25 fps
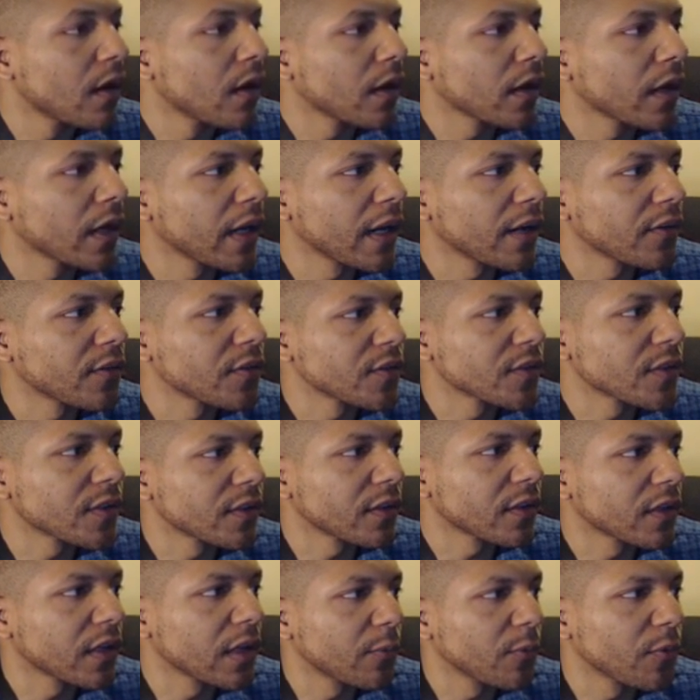Character is
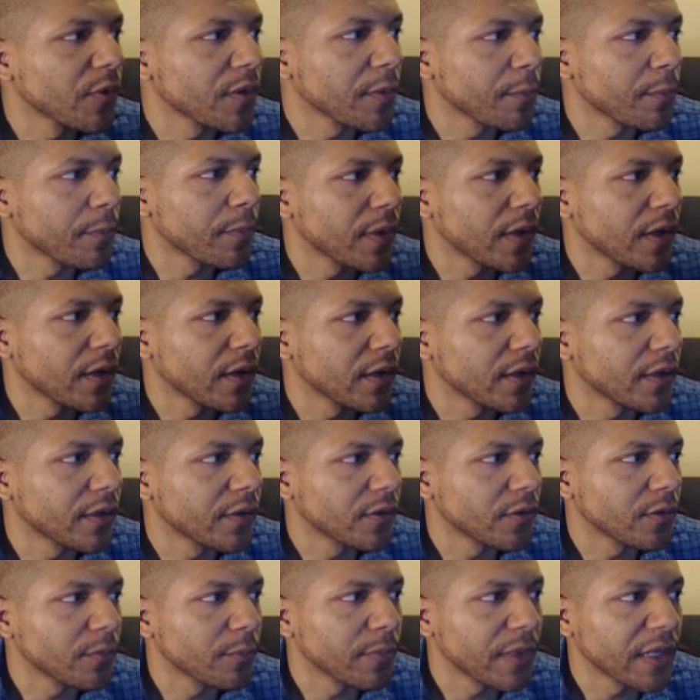going to come with a pawn
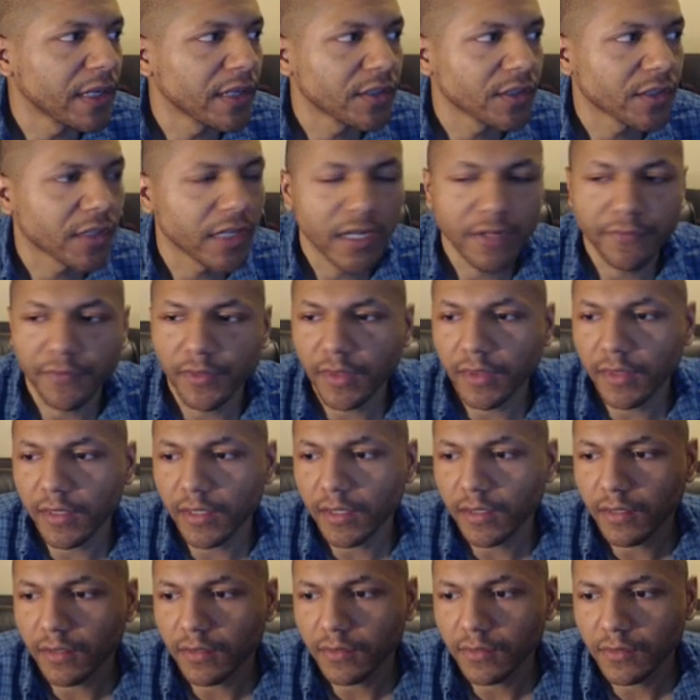or a mesh kind of a
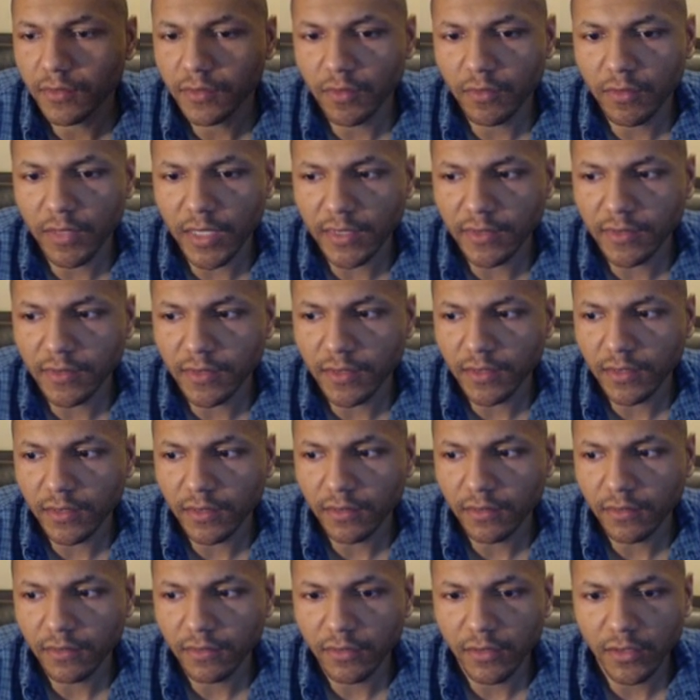thing. So that's the,
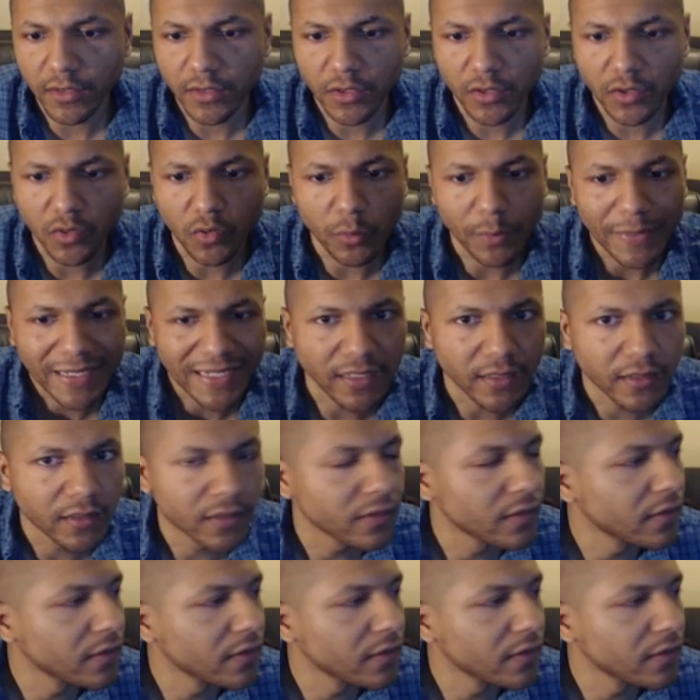the human